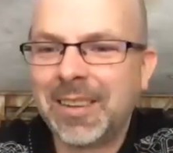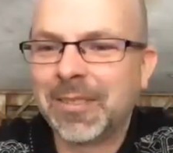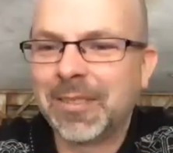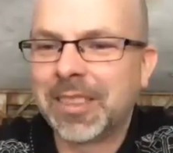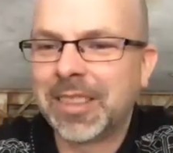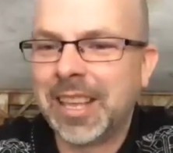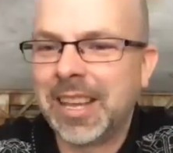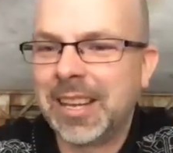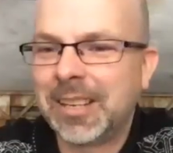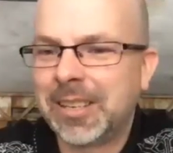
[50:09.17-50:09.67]
Well,
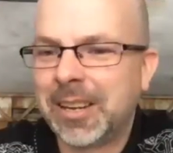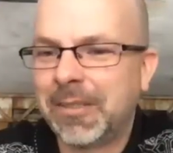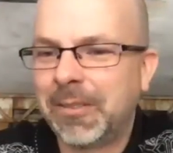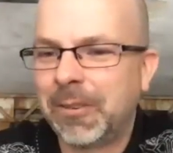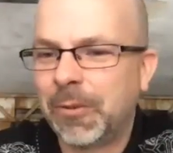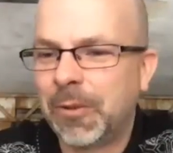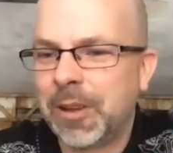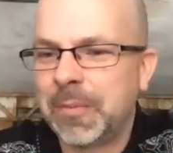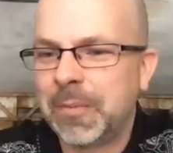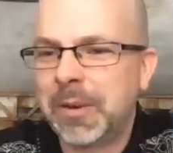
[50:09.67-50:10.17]
thanks,
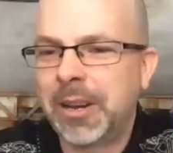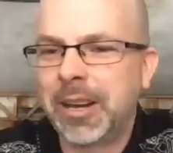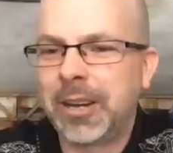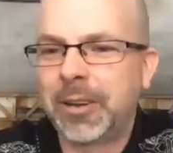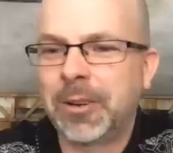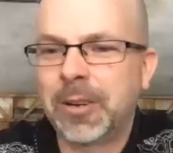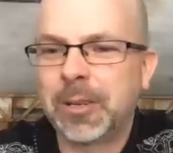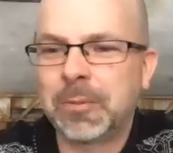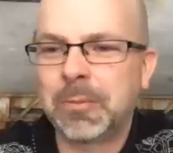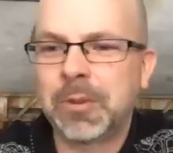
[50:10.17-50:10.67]
everyone. Merry
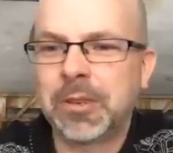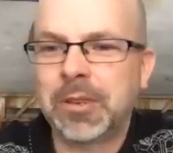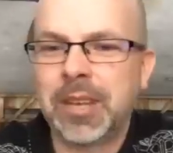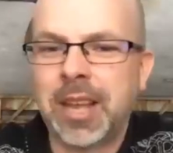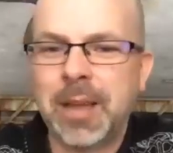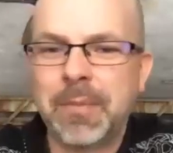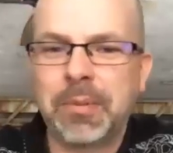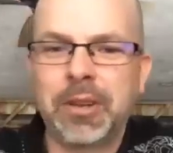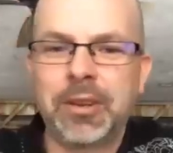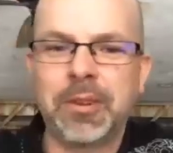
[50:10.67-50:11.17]
Christmas.
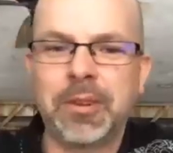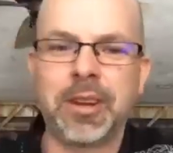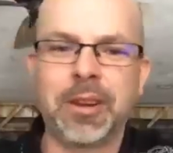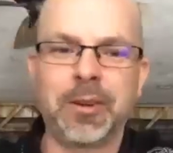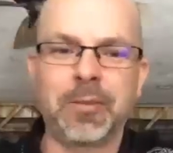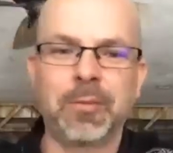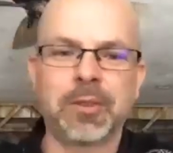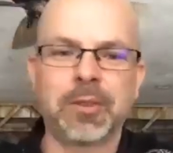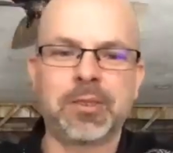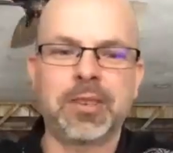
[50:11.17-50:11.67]
Happy New
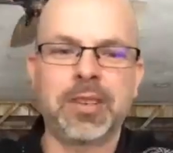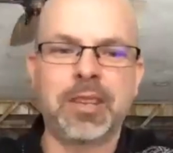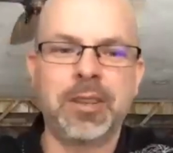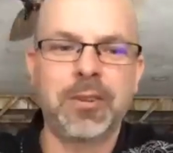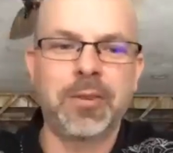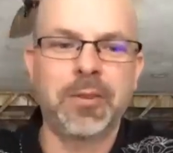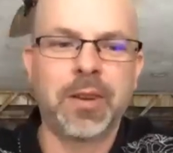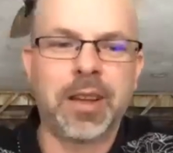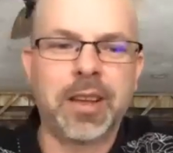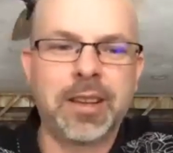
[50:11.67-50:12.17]
Year. We'll see
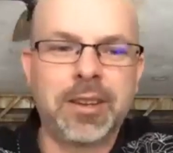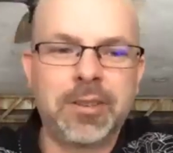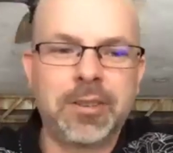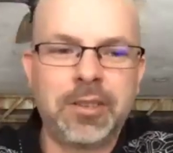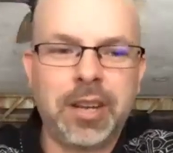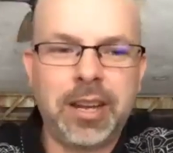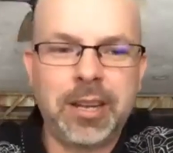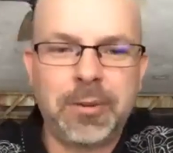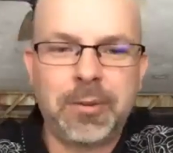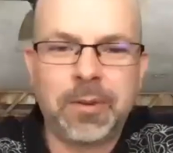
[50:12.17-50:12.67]
you on
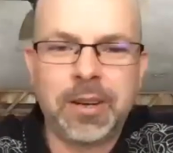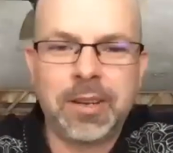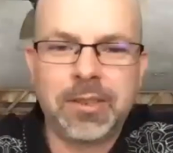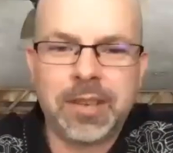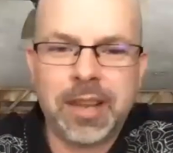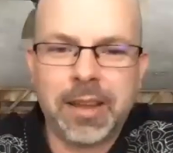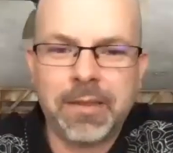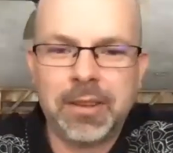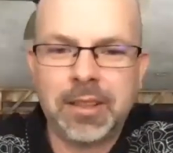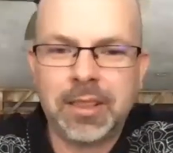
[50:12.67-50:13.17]
January
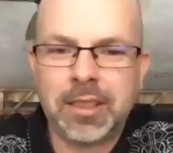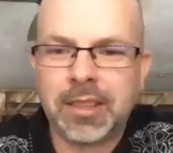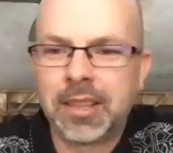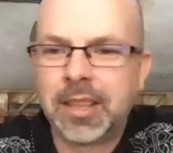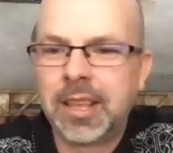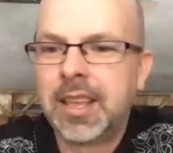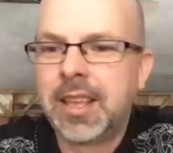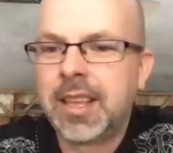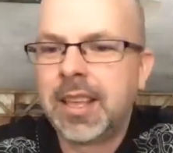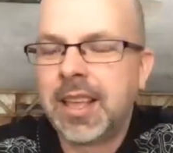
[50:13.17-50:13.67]
seventh.
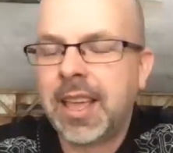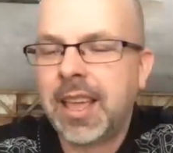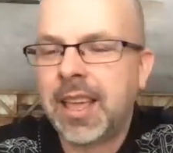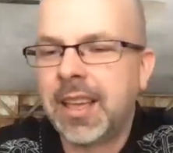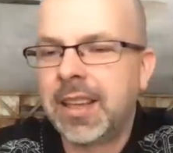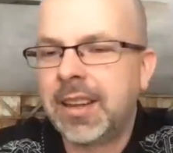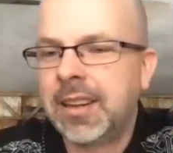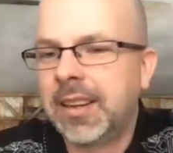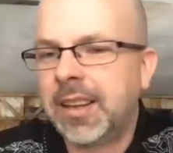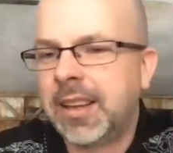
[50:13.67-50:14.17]

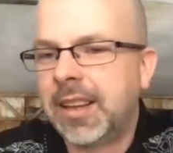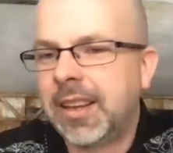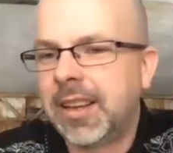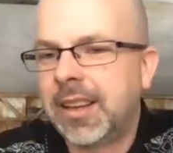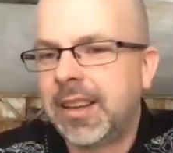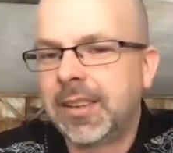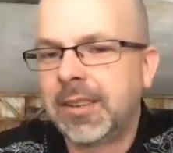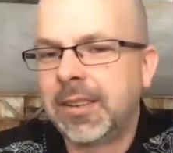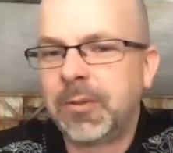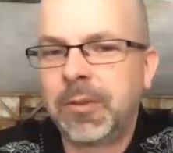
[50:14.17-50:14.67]
And
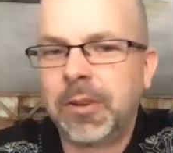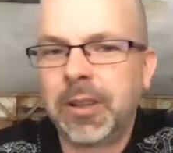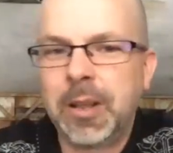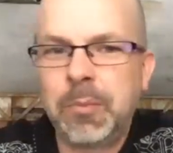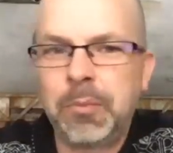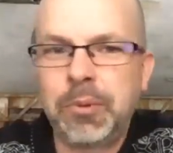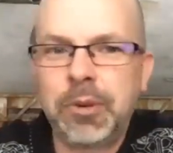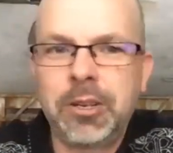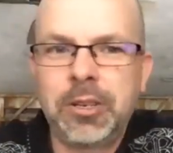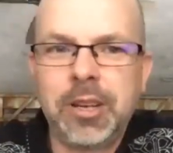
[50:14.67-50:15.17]
uh, really
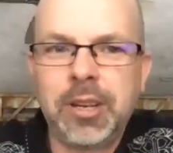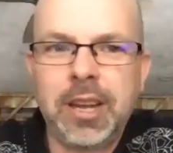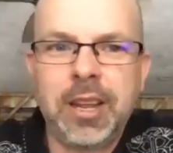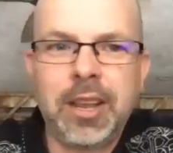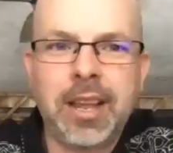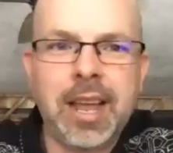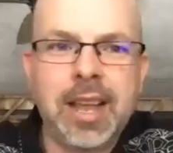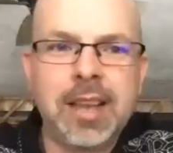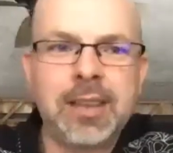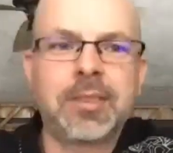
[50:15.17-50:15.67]
appreciate you
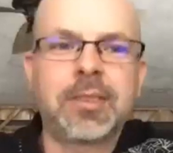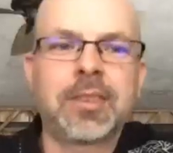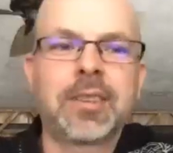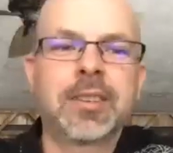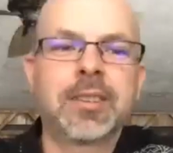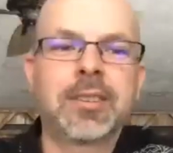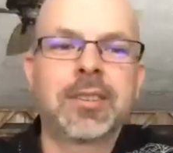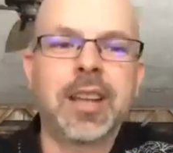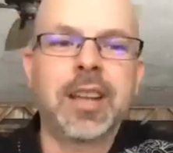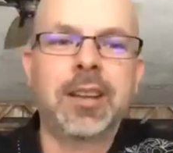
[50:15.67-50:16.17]
guys.
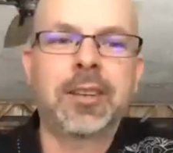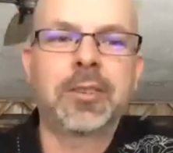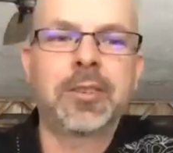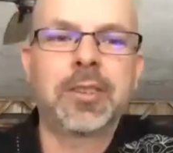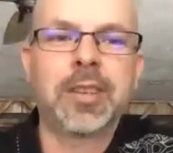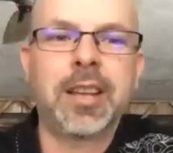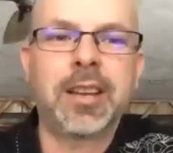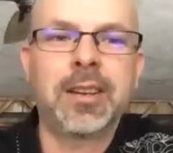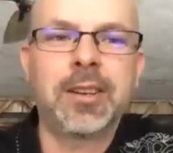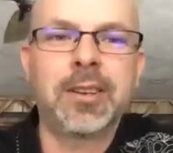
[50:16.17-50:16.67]
Doctor
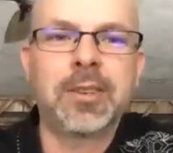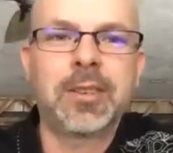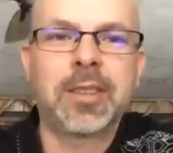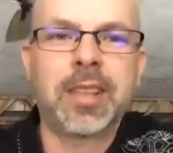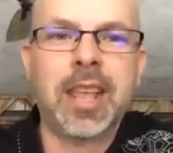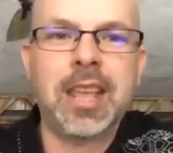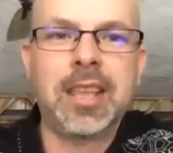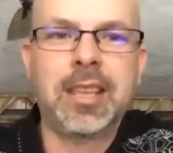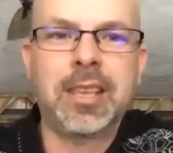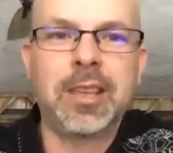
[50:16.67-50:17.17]
Saunders,
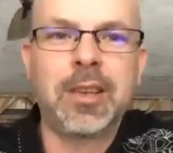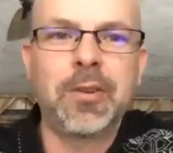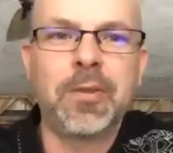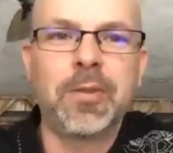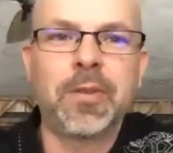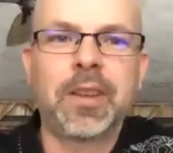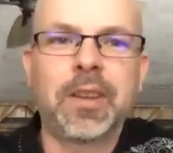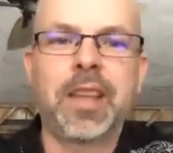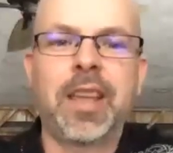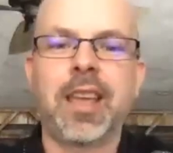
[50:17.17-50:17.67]
thank
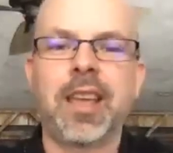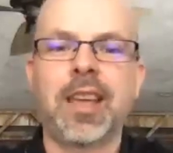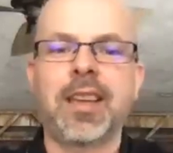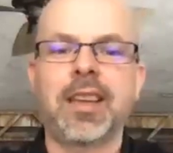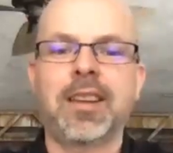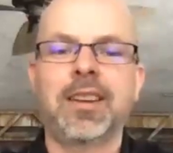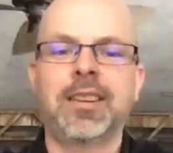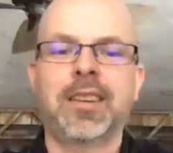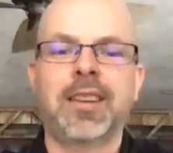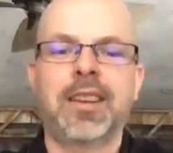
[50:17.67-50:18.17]
you.
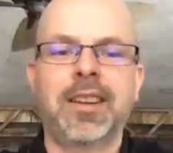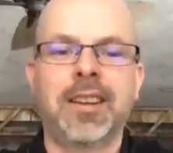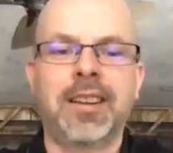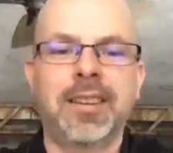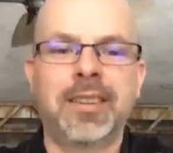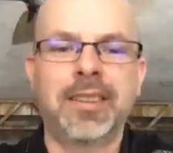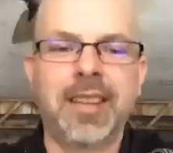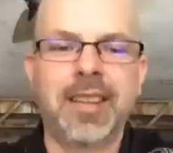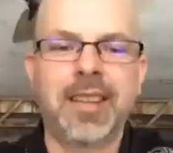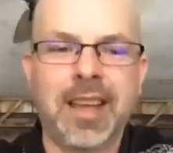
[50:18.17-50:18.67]
And, uh,
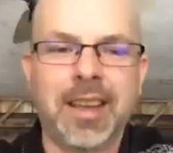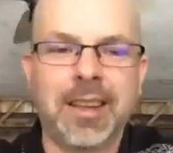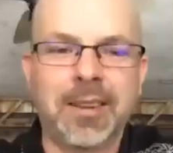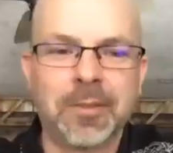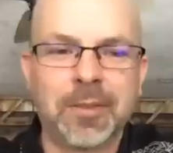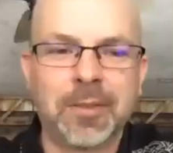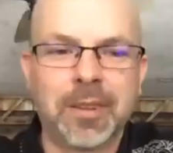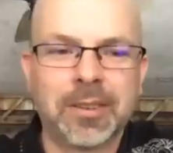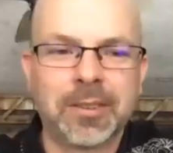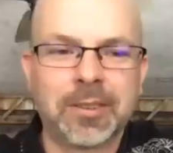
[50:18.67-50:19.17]
yeah,
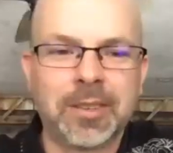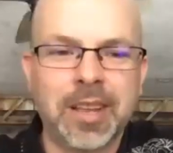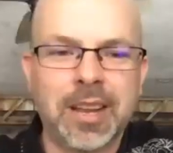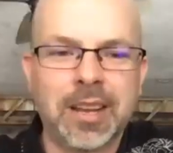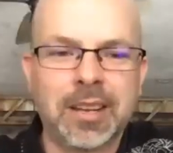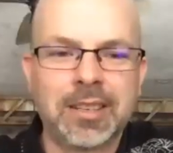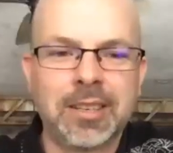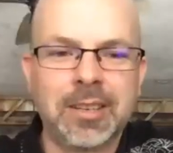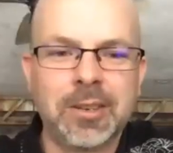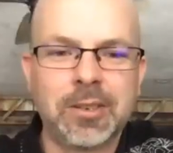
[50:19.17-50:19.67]
we'll
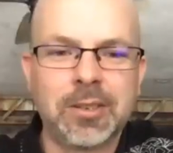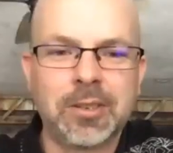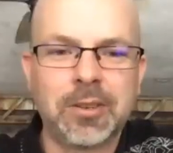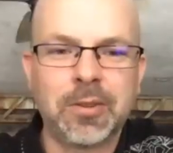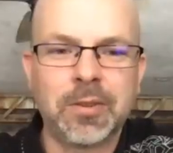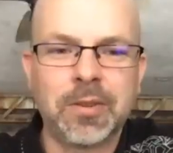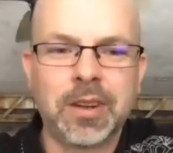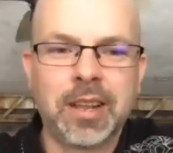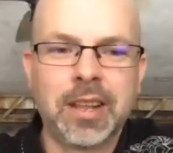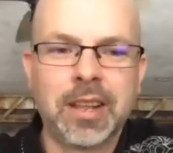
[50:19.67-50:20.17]
talk to you
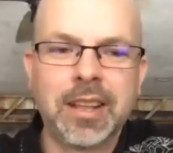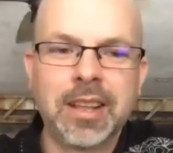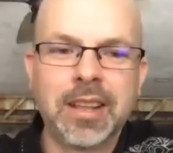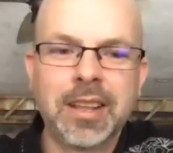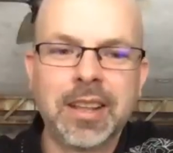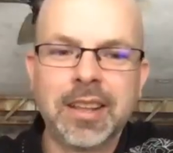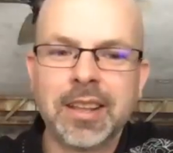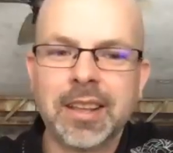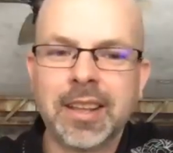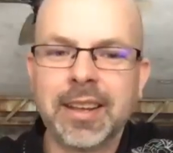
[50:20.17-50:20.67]
soon.
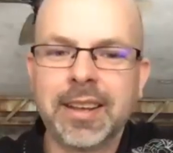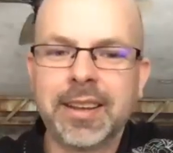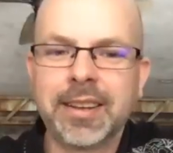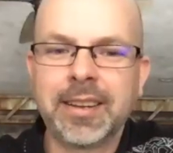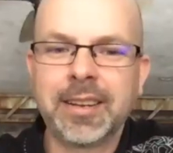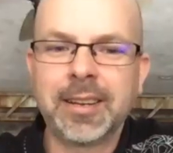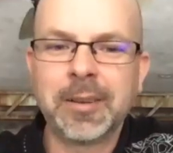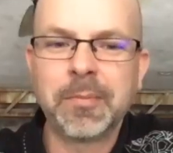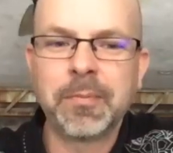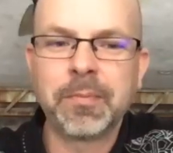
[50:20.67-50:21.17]

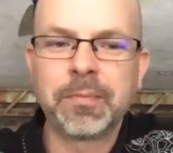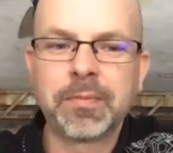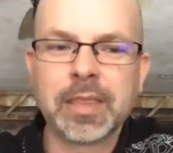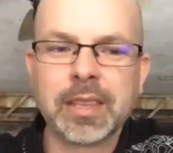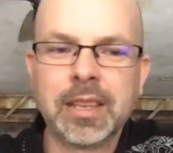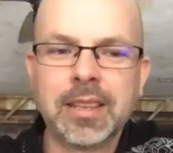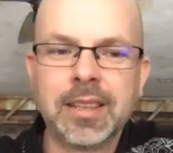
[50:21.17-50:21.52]
Um, okay.